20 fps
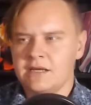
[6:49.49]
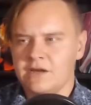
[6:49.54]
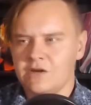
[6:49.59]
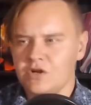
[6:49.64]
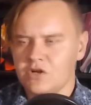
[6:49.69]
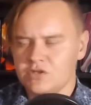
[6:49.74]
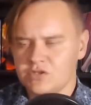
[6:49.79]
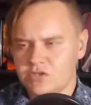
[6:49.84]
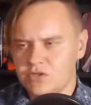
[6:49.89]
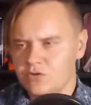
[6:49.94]

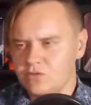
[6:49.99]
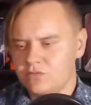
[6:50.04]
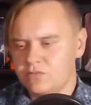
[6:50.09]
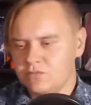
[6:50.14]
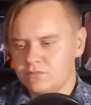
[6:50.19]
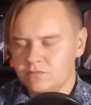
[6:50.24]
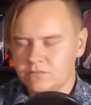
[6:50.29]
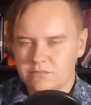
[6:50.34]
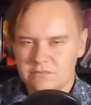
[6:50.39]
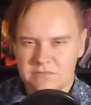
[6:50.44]
And also,
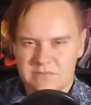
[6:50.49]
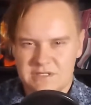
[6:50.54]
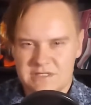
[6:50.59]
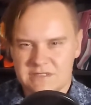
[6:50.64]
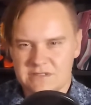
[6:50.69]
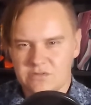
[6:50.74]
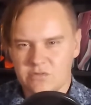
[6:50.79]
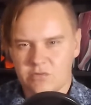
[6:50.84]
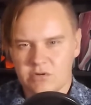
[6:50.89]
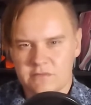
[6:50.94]

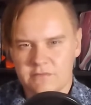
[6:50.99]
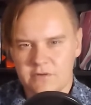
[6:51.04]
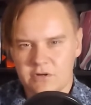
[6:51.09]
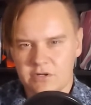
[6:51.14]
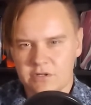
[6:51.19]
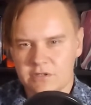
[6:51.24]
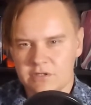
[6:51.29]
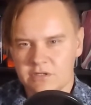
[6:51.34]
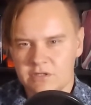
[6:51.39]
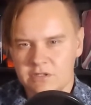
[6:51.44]
he's sort of
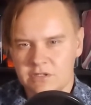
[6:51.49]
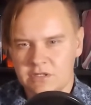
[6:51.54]
our